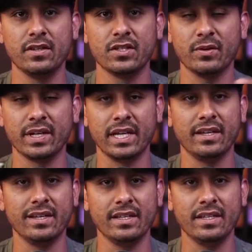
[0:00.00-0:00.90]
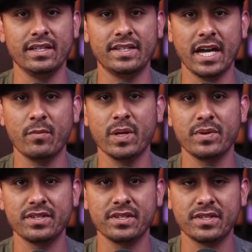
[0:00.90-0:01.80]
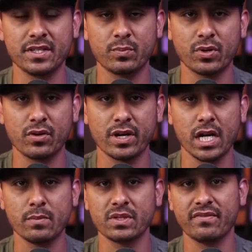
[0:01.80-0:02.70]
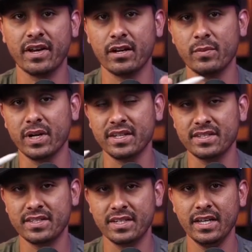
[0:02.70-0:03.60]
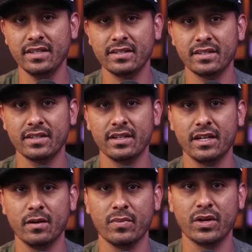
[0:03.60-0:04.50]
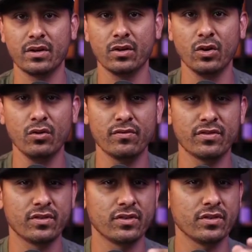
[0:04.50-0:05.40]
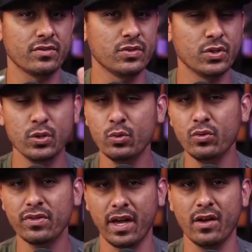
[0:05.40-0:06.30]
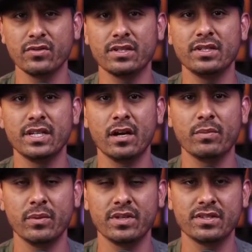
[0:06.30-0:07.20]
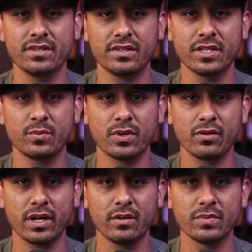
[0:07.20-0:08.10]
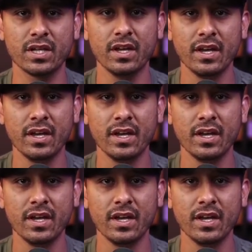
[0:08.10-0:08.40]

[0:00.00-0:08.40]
So again, down payment assistance programs vary by state. There are over 2,000 down payment assistance programs.